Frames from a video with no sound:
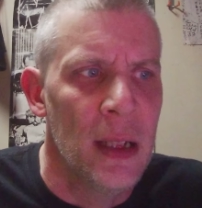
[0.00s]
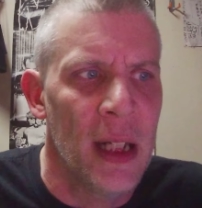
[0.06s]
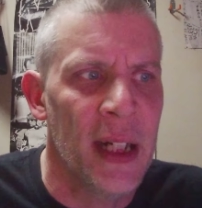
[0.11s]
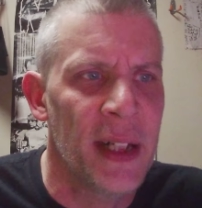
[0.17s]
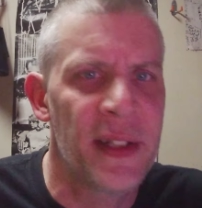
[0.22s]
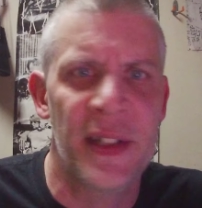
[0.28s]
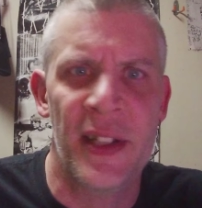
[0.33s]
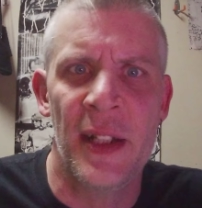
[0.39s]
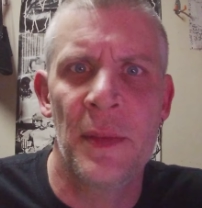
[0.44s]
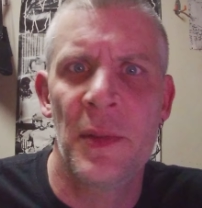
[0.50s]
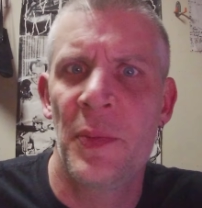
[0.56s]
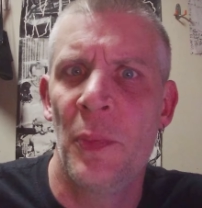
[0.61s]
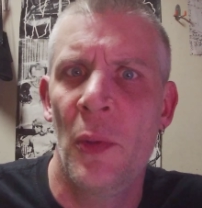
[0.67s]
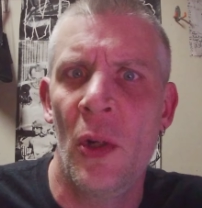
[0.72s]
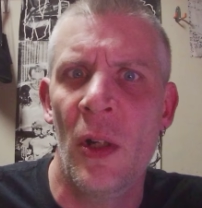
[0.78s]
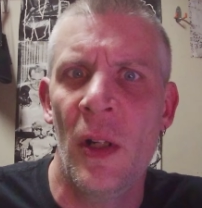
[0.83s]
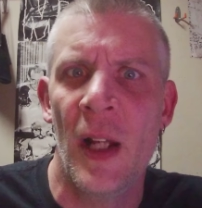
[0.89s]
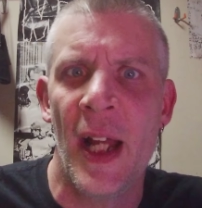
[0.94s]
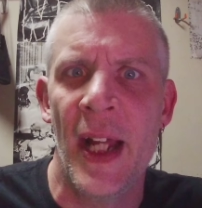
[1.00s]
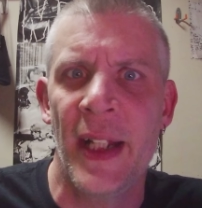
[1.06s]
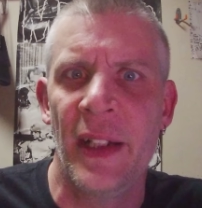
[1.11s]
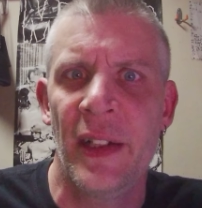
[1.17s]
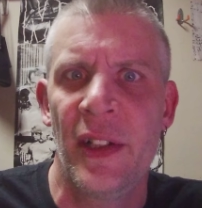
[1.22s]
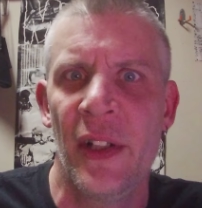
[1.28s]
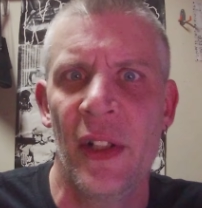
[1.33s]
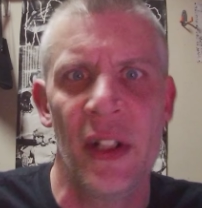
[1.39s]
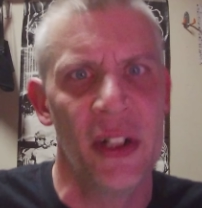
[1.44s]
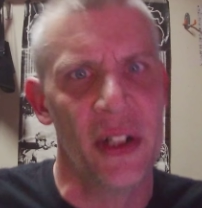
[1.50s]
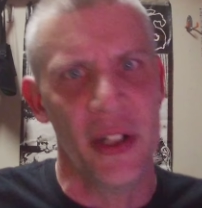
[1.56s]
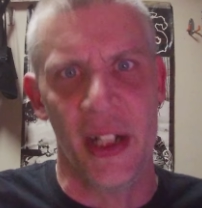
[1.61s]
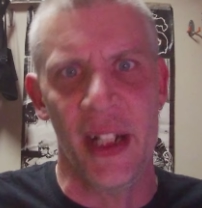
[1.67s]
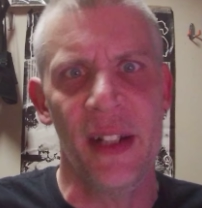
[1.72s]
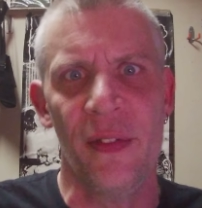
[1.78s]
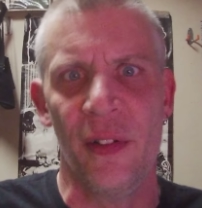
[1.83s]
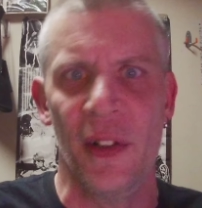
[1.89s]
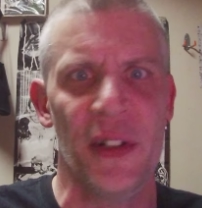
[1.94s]
it seems more like good or
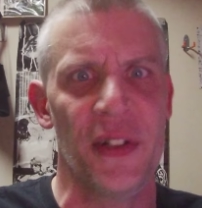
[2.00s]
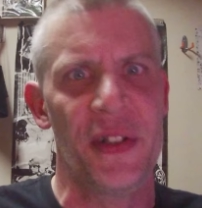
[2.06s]
evil.